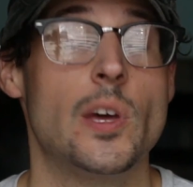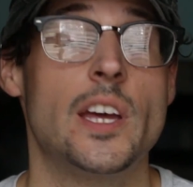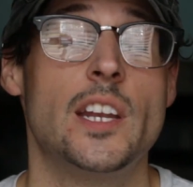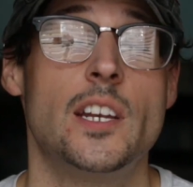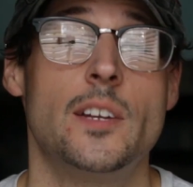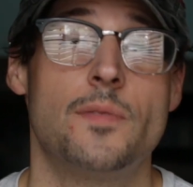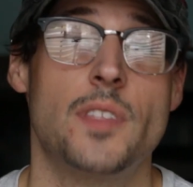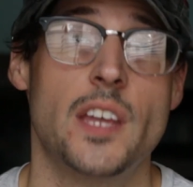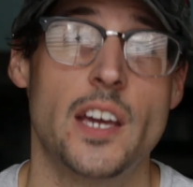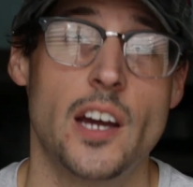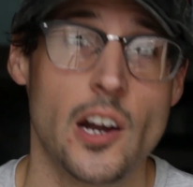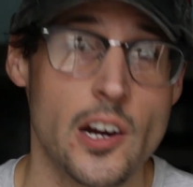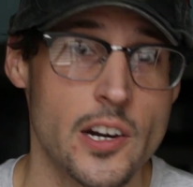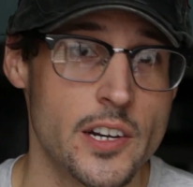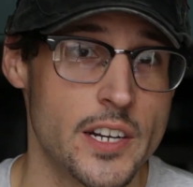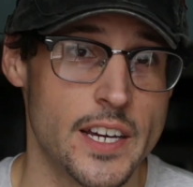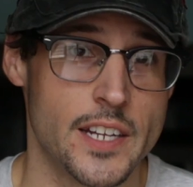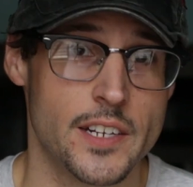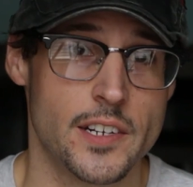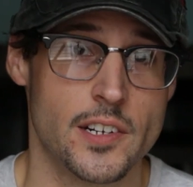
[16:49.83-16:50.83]
and if they are
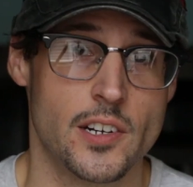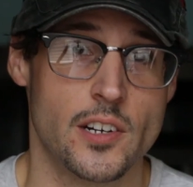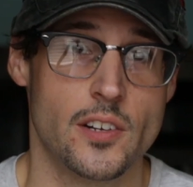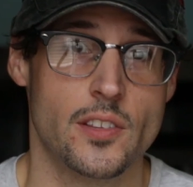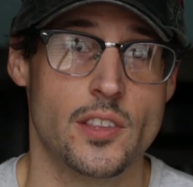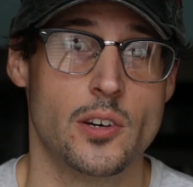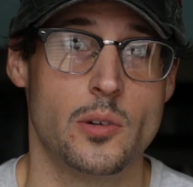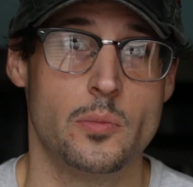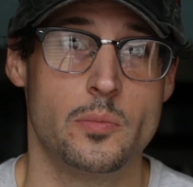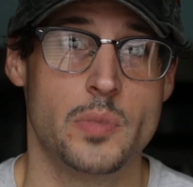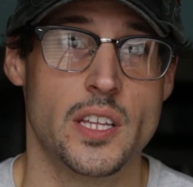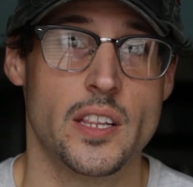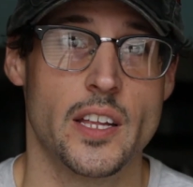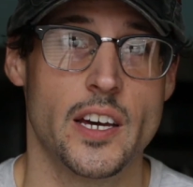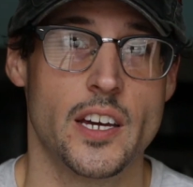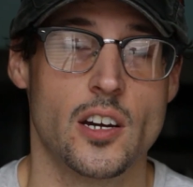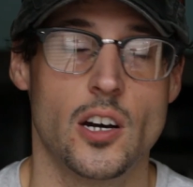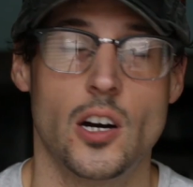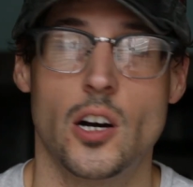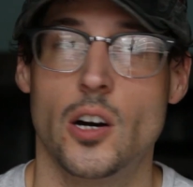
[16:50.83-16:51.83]
an editor, they'll be
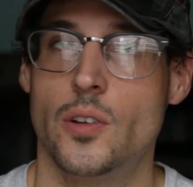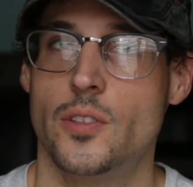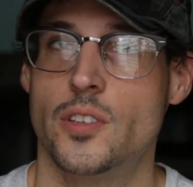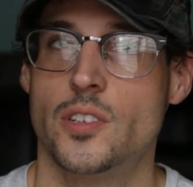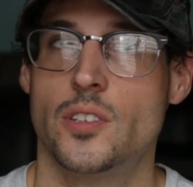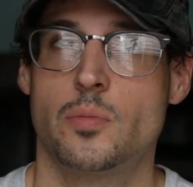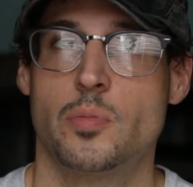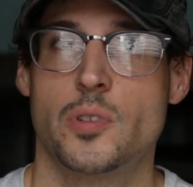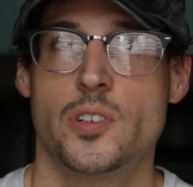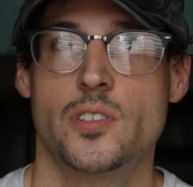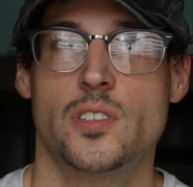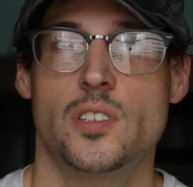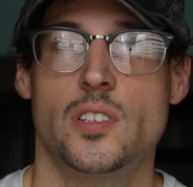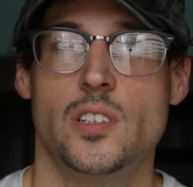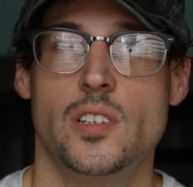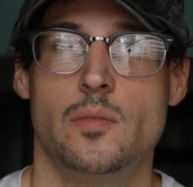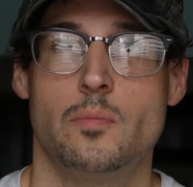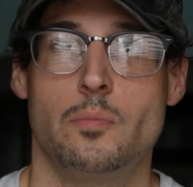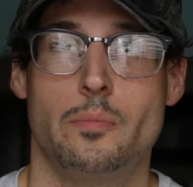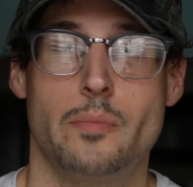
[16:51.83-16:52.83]
like, oh, this
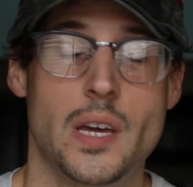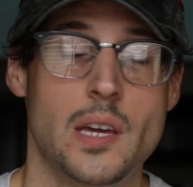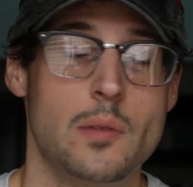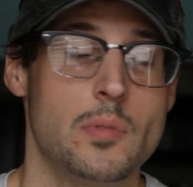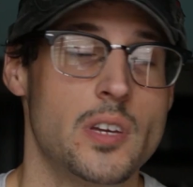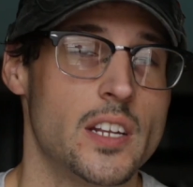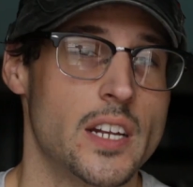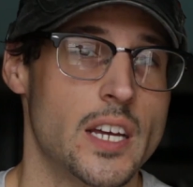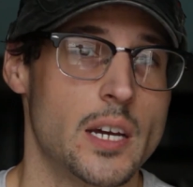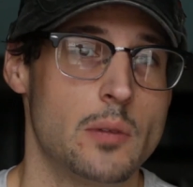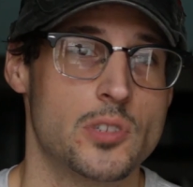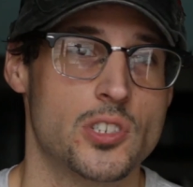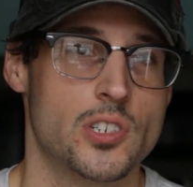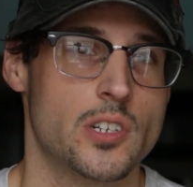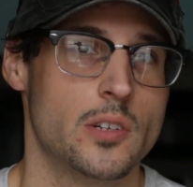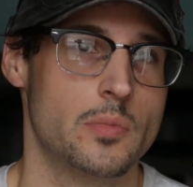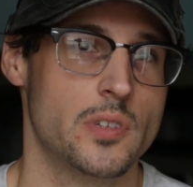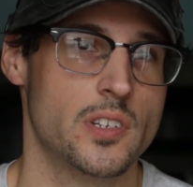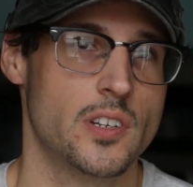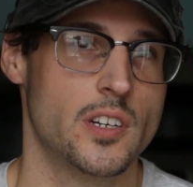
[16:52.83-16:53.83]
person may be an
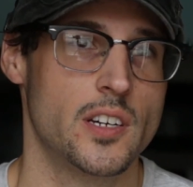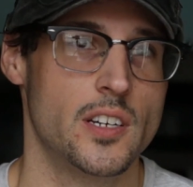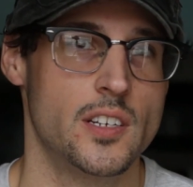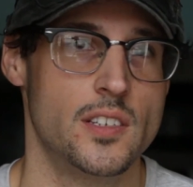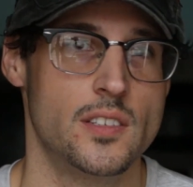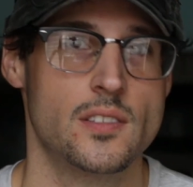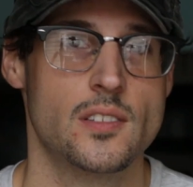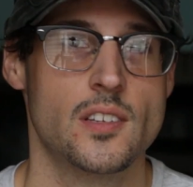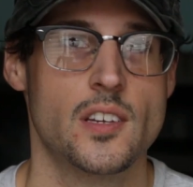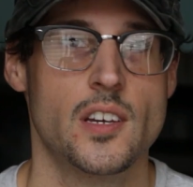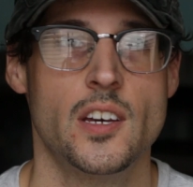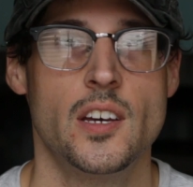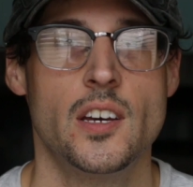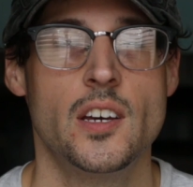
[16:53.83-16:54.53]
amateur because